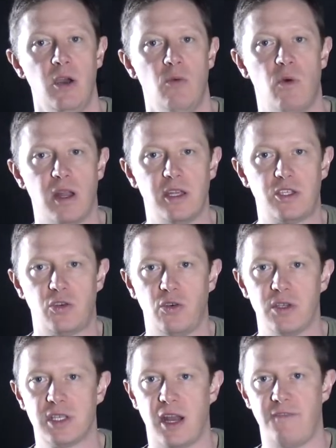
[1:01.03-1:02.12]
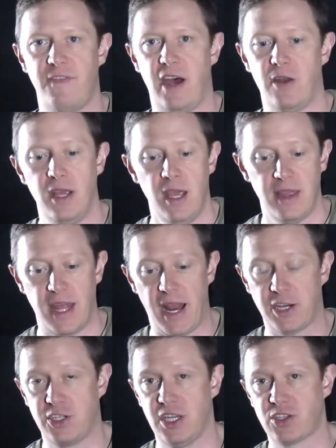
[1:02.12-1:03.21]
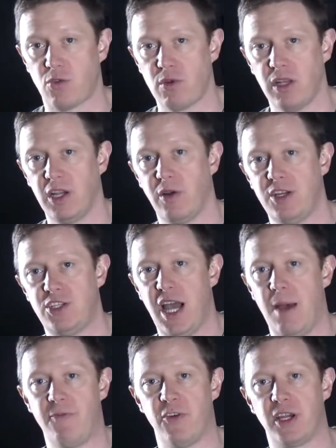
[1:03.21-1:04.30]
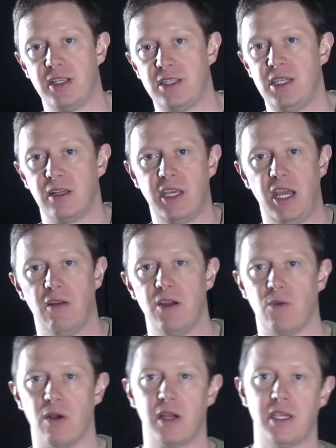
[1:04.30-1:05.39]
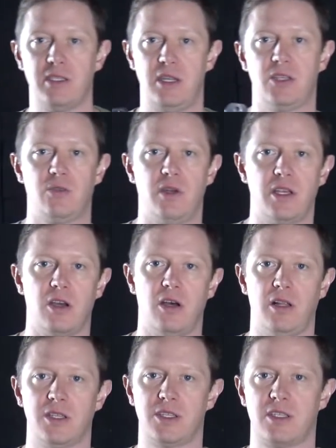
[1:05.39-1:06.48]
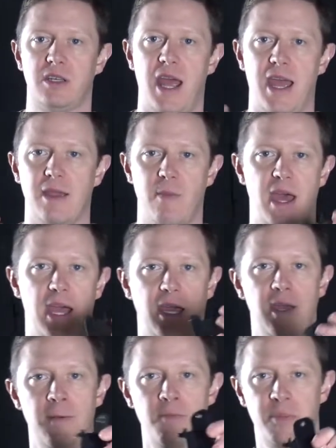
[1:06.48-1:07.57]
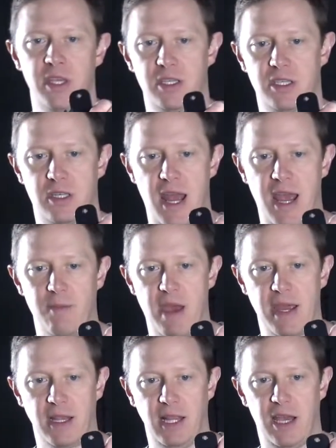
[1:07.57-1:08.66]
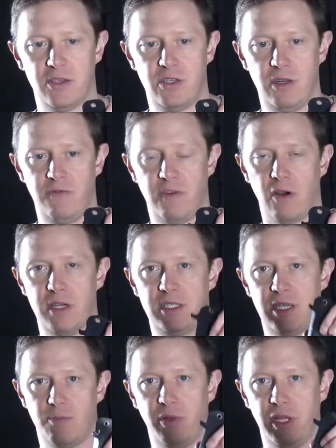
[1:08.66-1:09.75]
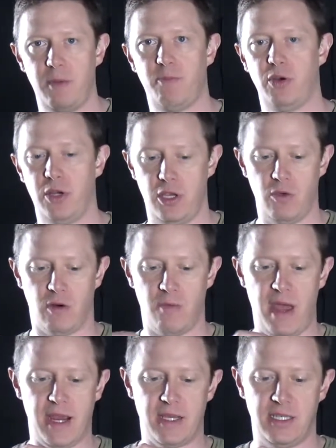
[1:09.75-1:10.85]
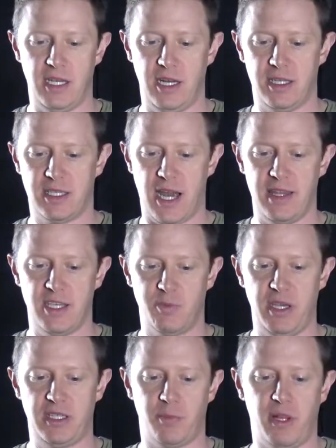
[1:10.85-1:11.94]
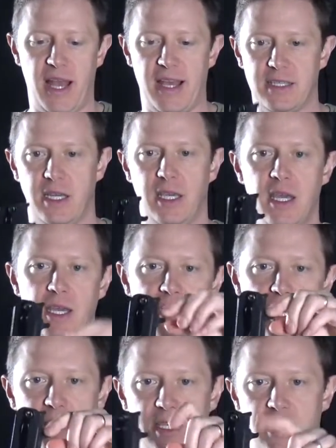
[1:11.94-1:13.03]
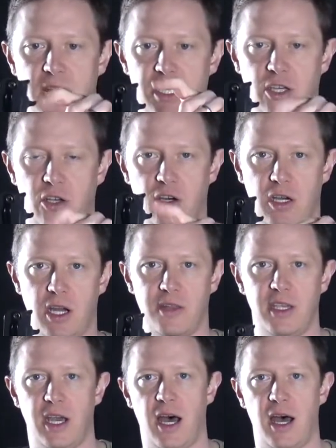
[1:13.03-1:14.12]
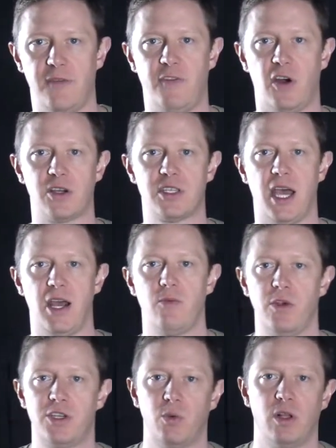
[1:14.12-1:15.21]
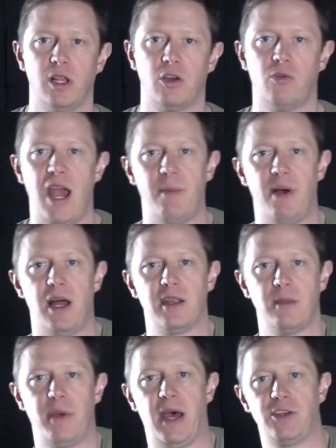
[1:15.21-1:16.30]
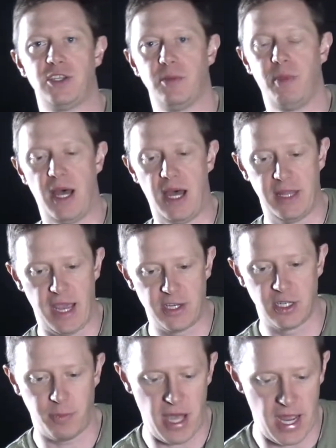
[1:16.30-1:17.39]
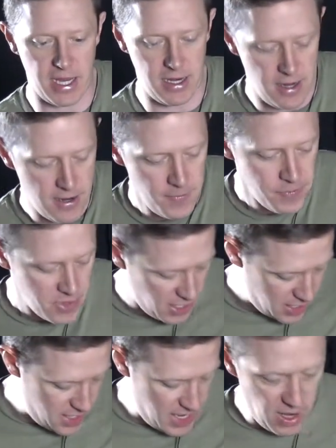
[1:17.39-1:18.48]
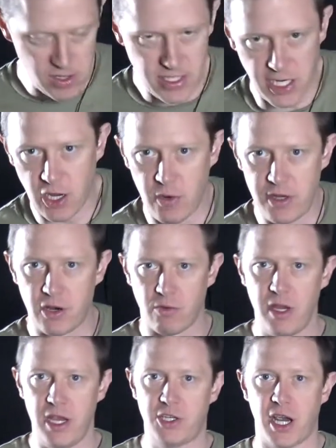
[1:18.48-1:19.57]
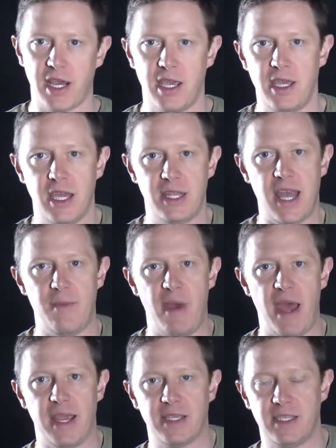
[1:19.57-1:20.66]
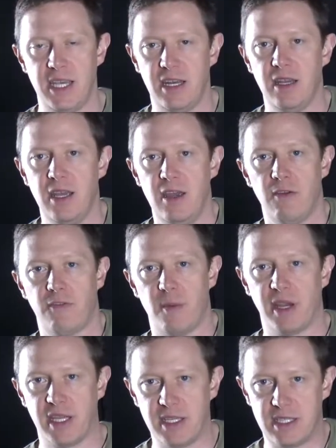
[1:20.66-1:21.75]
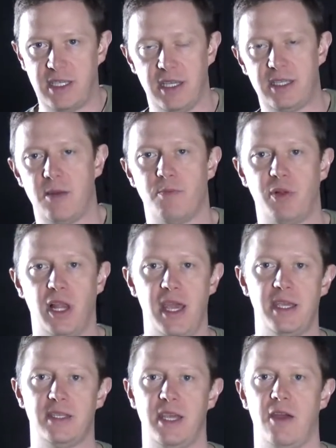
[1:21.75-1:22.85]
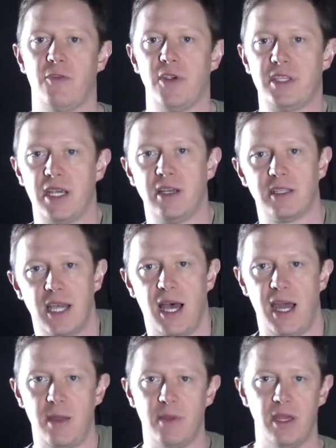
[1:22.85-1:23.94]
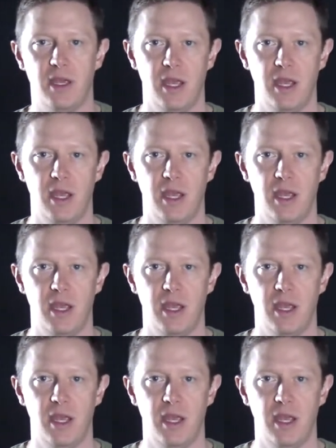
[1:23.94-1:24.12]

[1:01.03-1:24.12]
One of the tools that I found that actually does a really great job for concealed carry work is this one called a snag mag. This snag mag allows you to very simply put your magazine inside this piece of plastic. It's got this nice hook on the far side which will grab onto the pouch of the edge of the pocket. And now as I go into reach, I can get that magazine from a consistent place every single time.